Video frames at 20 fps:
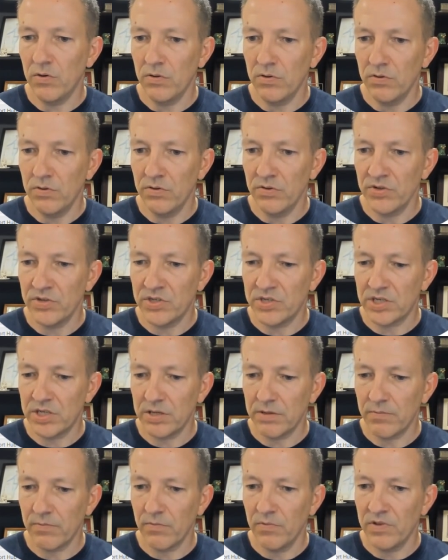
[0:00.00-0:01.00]

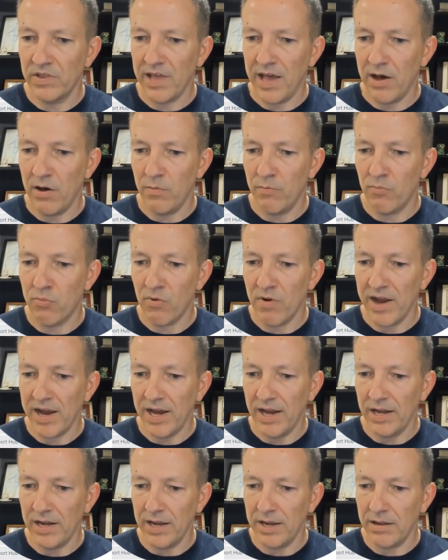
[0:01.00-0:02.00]
holds without
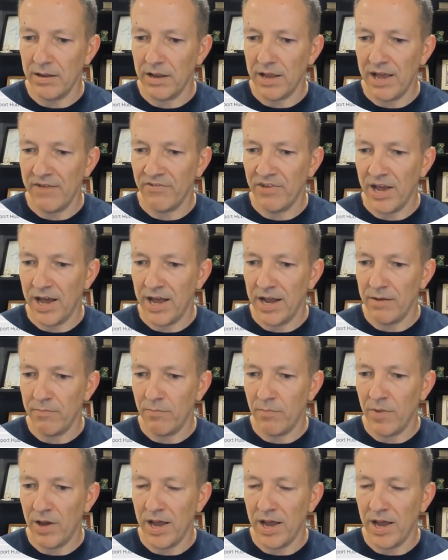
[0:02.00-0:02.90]
breaking it. I've got